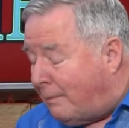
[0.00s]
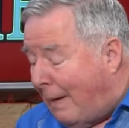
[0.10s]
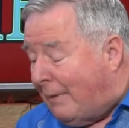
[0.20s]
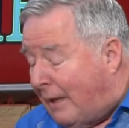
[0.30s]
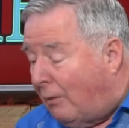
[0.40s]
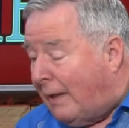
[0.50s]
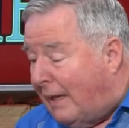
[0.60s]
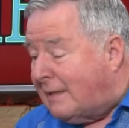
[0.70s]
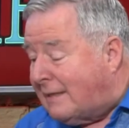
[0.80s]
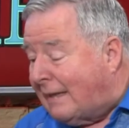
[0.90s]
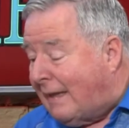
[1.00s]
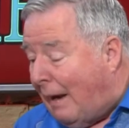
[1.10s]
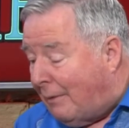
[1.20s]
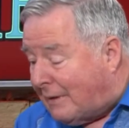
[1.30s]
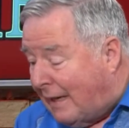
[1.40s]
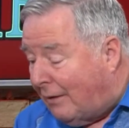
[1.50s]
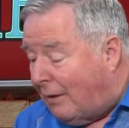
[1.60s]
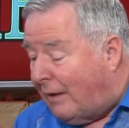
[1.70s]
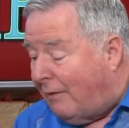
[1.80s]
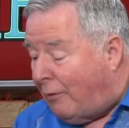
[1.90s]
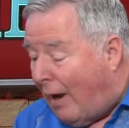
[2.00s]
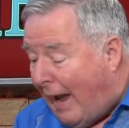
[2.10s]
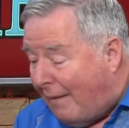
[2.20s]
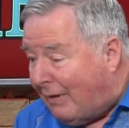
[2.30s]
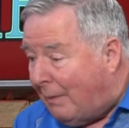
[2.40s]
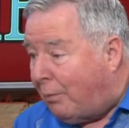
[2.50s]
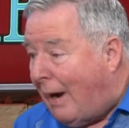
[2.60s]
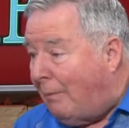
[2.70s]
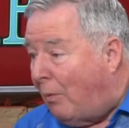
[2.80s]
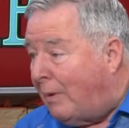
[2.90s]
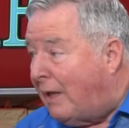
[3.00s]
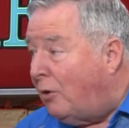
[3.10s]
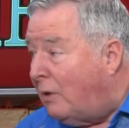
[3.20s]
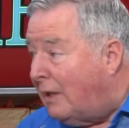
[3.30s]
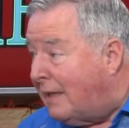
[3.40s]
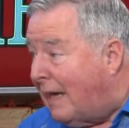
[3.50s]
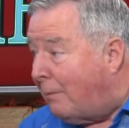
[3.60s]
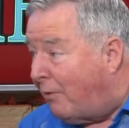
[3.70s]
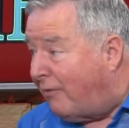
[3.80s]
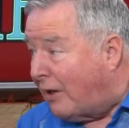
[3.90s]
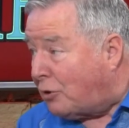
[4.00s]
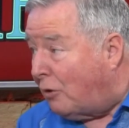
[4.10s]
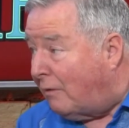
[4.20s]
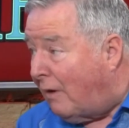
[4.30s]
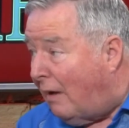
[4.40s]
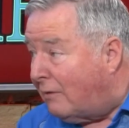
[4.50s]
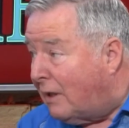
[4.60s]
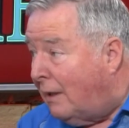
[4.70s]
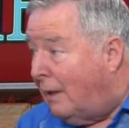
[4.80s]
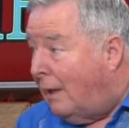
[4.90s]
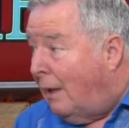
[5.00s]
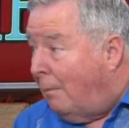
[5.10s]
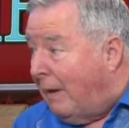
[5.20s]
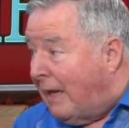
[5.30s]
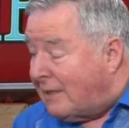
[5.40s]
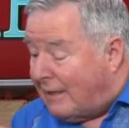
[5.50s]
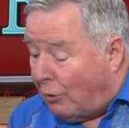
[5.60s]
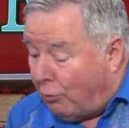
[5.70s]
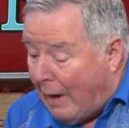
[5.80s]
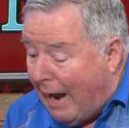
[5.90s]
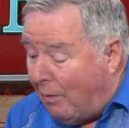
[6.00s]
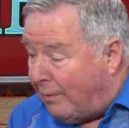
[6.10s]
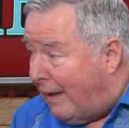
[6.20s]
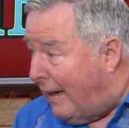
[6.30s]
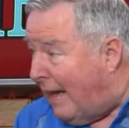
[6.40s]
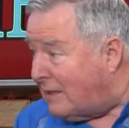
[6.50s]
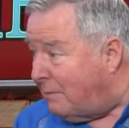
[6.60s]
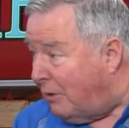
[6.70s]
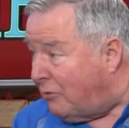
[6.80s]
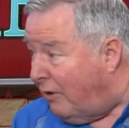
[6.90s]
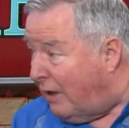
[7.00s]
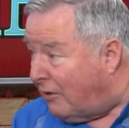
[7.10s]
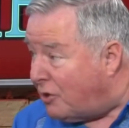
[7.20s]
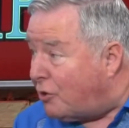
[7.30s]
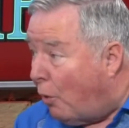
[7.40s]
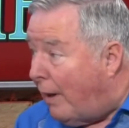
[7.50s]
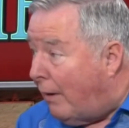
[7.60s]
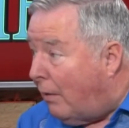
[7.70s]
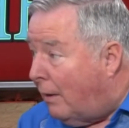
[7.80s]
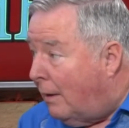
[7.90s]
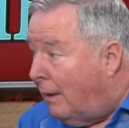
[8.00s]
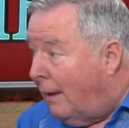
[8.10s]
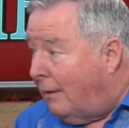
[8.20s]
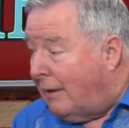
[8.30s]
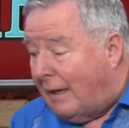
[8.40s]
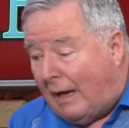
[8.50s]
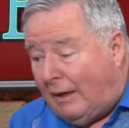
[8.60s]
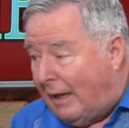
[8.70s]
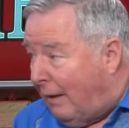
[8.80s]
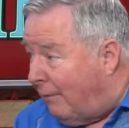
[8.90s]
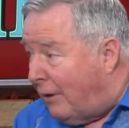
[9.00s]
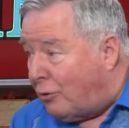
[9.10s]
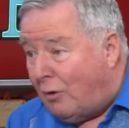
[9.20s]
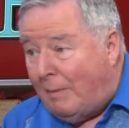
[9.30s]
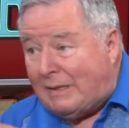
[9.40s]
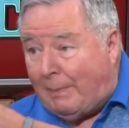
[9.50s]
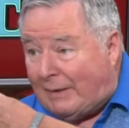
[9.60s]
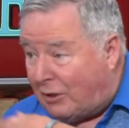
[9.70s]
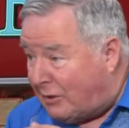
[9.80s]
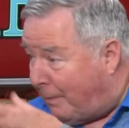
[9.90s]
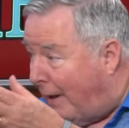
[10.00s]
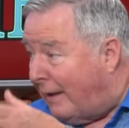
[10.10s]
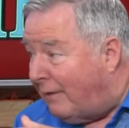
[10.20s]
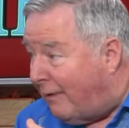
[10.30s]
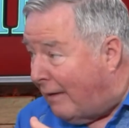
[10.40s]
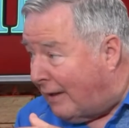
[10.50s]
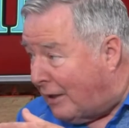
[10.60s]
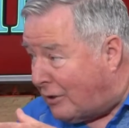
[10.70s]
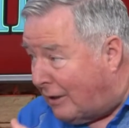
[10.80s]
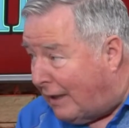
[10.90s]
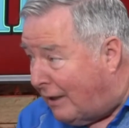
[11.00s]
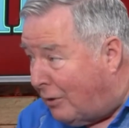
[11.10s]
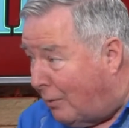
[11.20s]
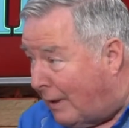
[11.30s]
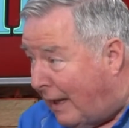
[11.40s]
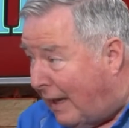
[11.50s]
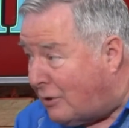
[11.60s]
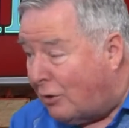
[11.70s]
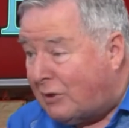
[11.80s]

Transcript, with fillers: probably the only insect that I will tell you that if you're having a problem with it, you need to get a professional involved because the ground then has to be treated, the soil. You're not going to get rid of termites by just spraying the foundation like you do with ants or